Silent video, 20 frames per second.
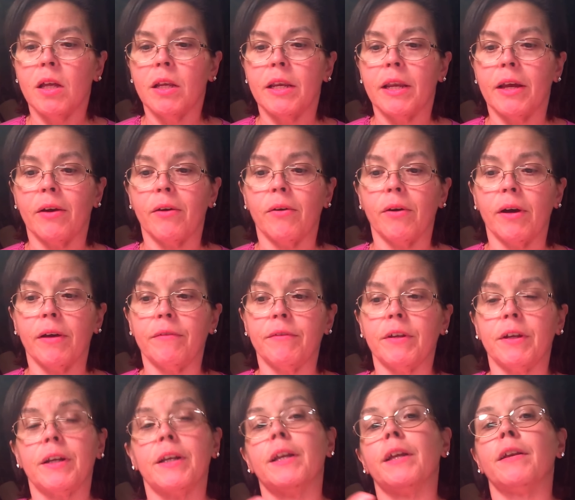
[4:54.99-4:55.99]
Now, I've
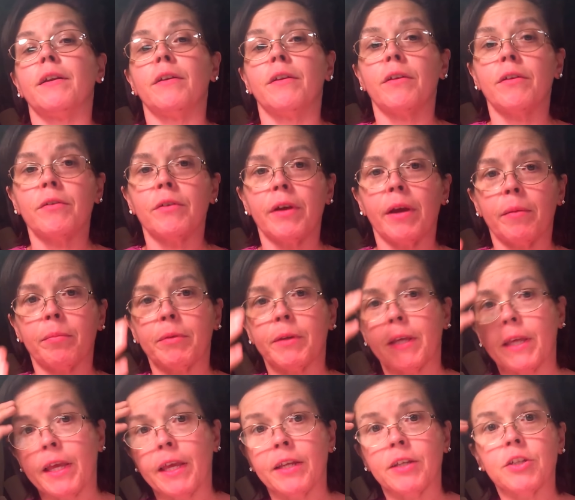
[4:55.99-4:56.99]
done it on another
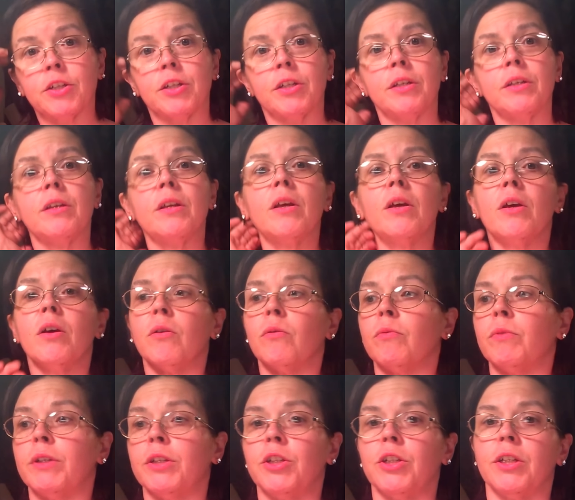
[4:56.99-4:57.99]
application,
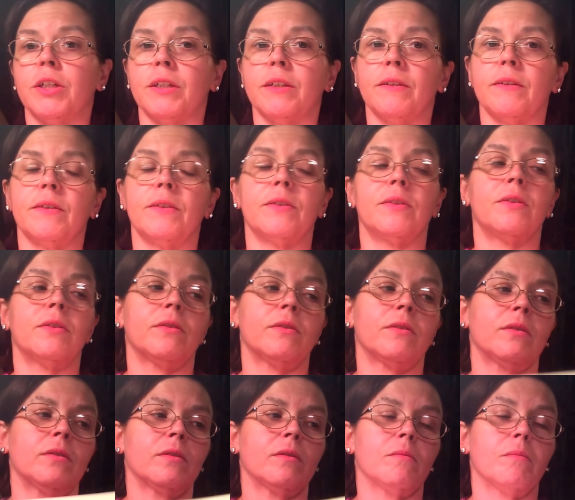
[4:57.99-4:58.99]
which is
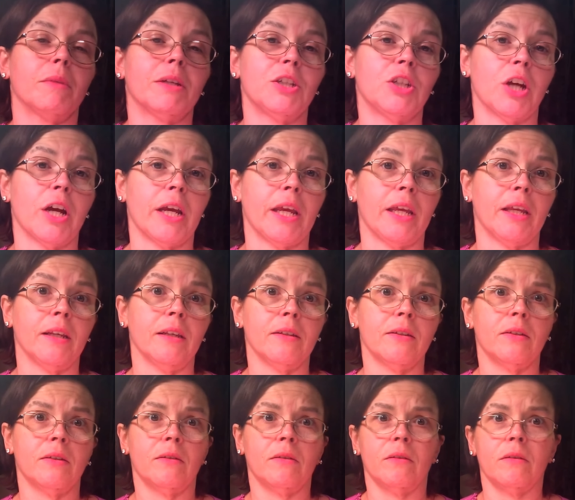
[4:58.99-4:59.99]
my giant,
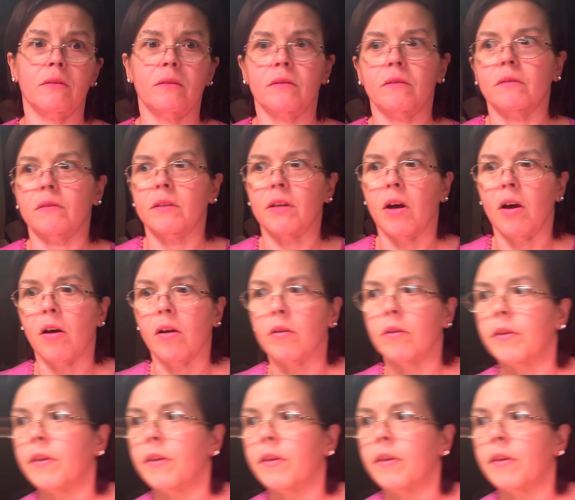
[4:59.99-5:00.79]
doll